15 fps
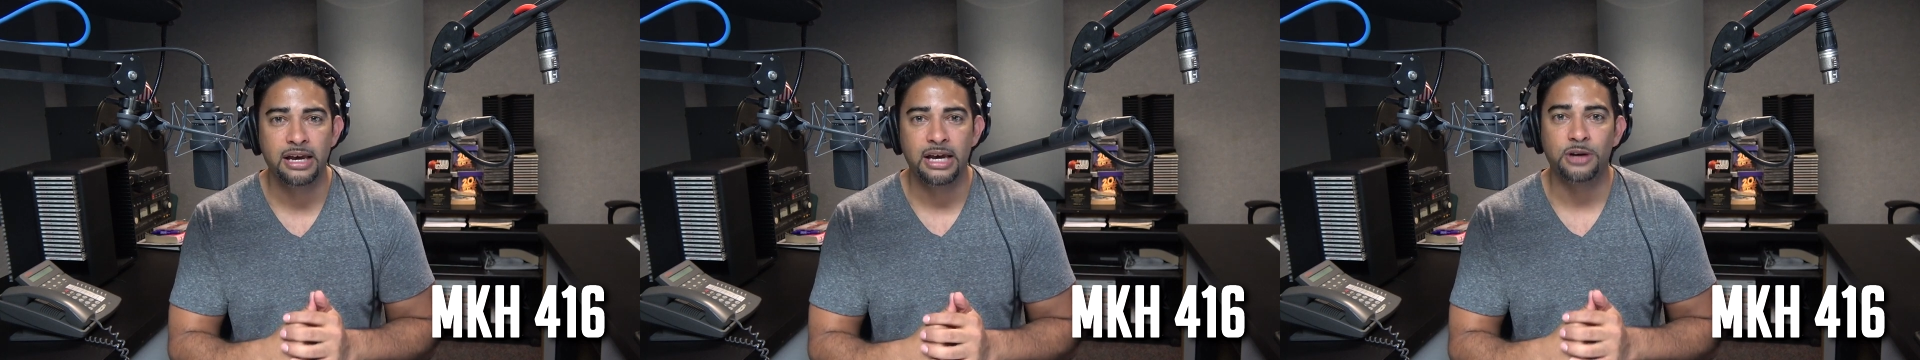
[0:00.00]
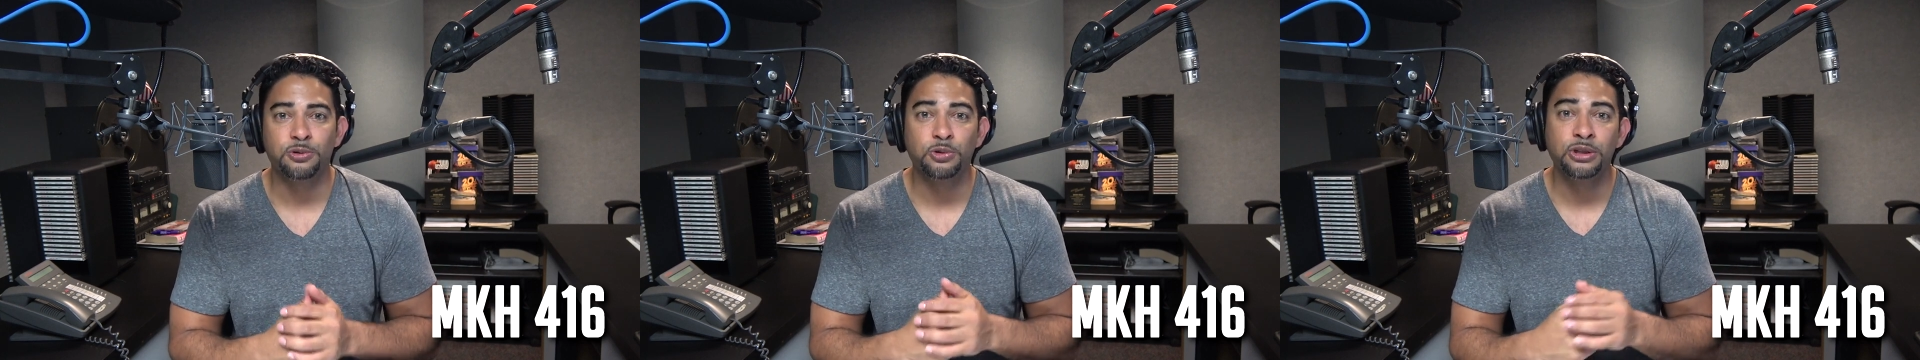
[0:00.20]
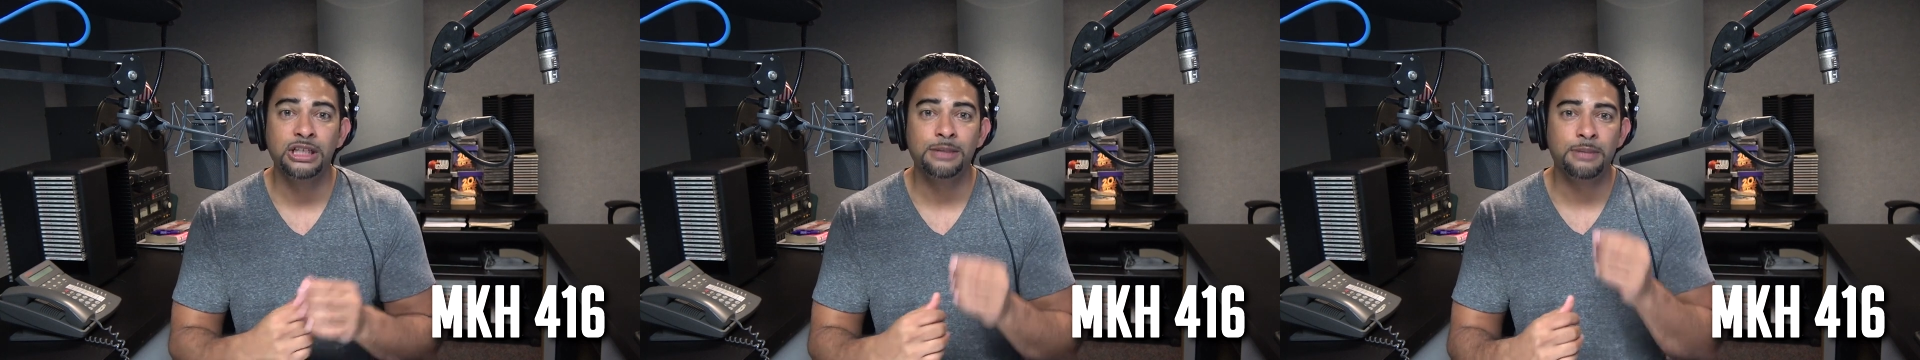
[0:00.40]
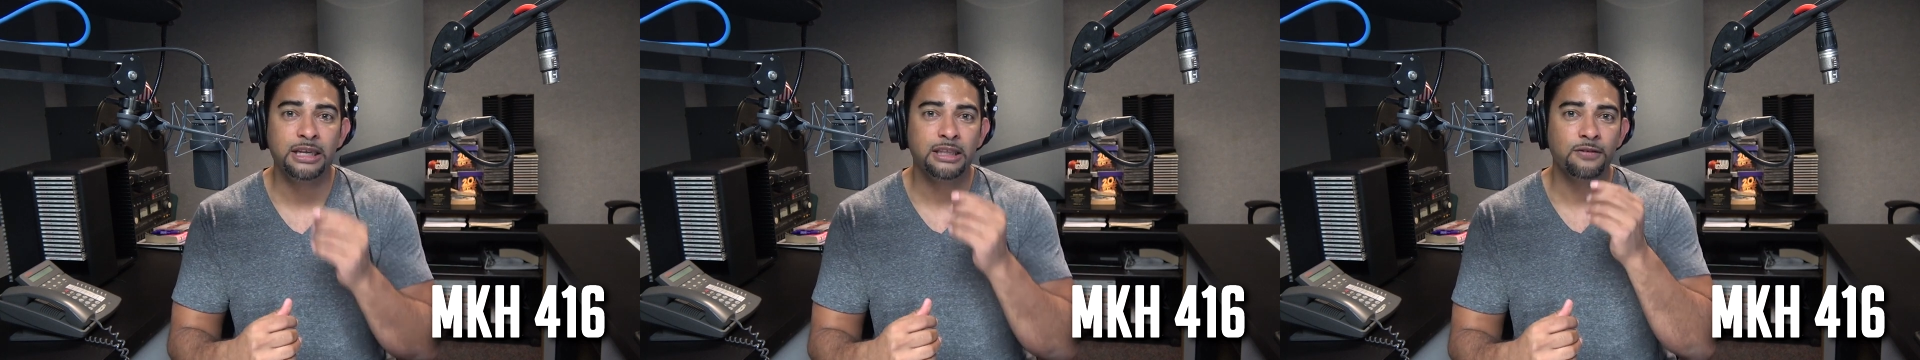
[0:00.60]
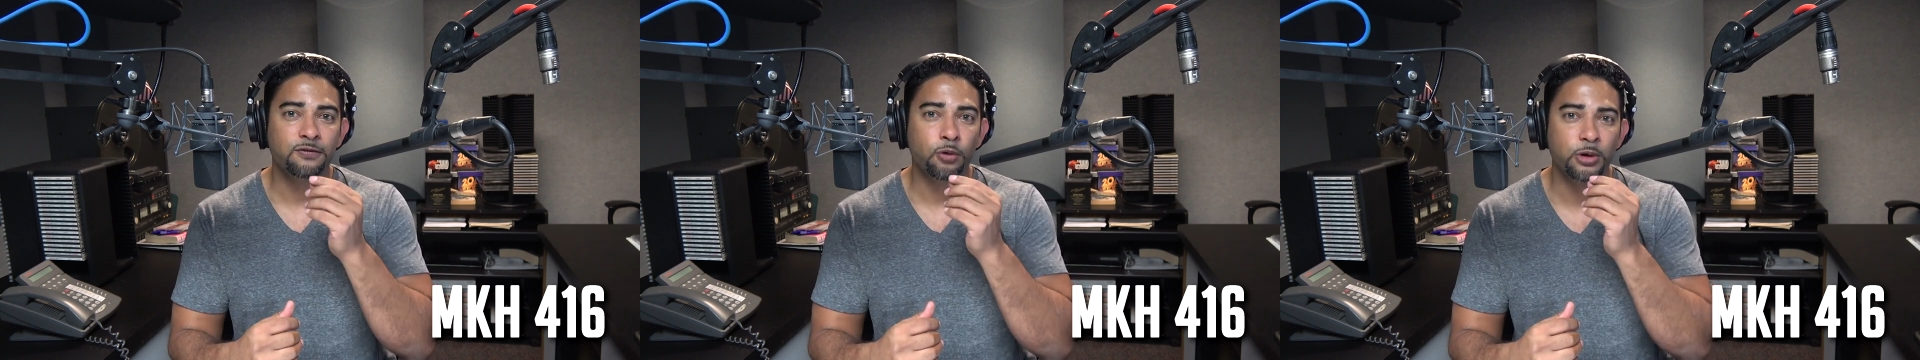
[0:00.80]
it really
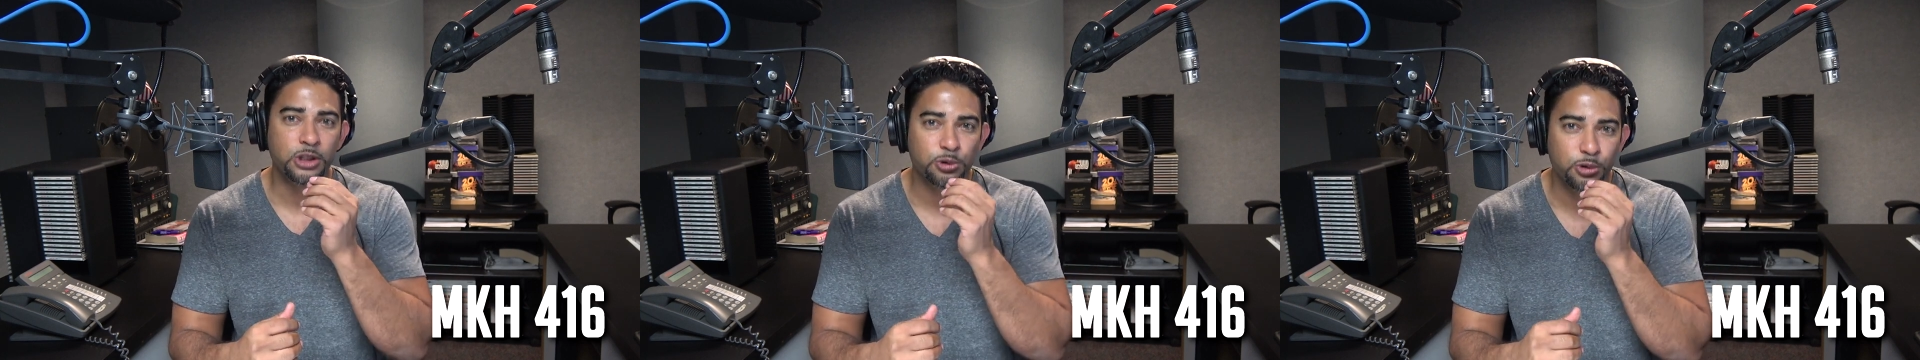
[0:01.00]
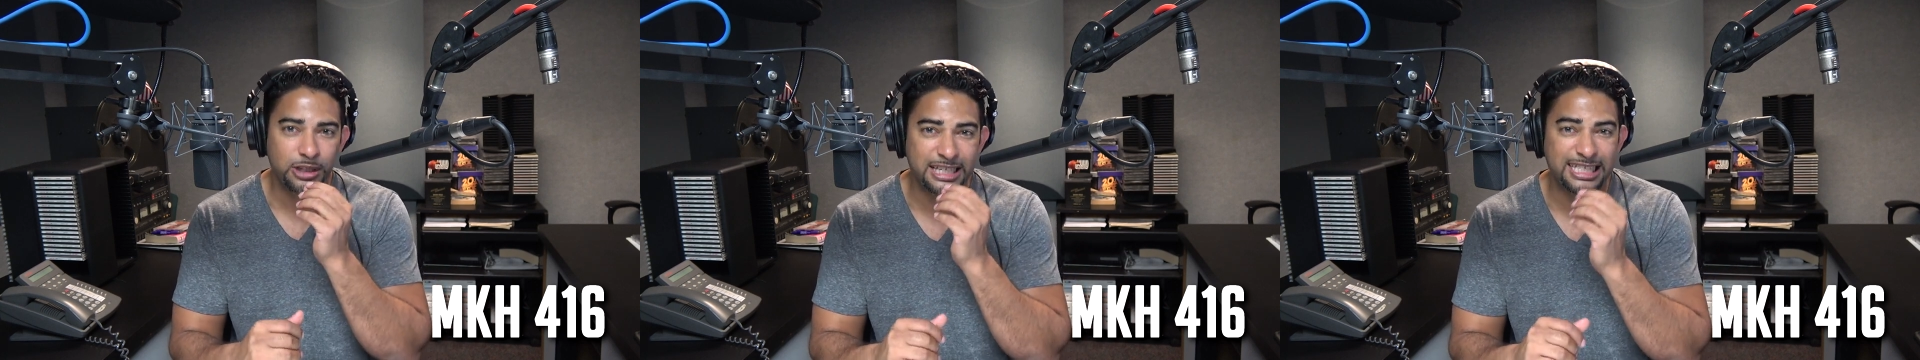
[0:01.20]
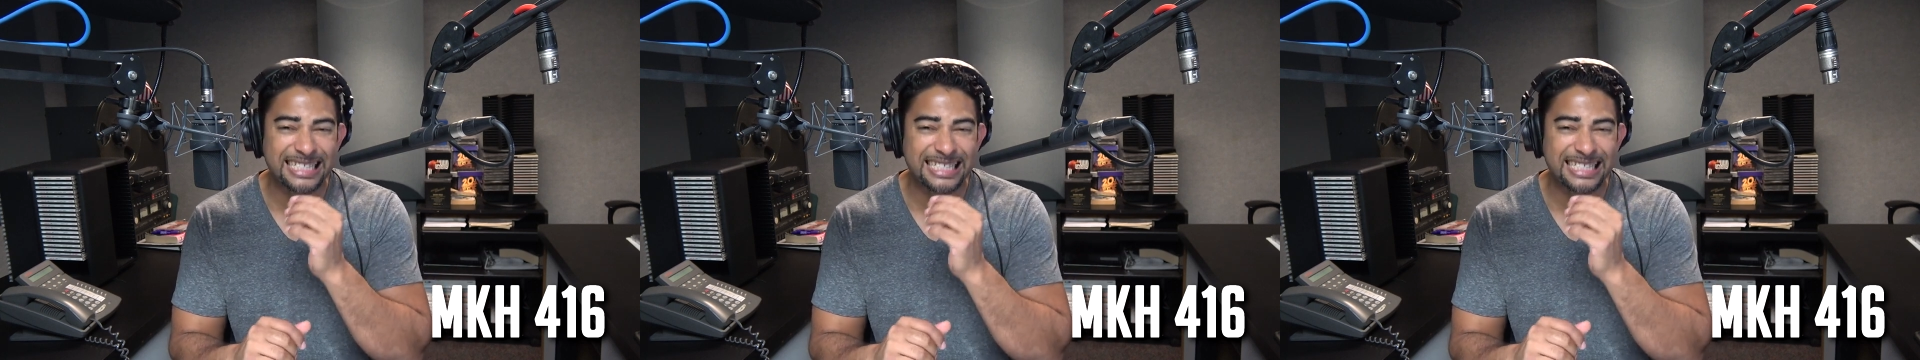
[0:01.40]
made the voice really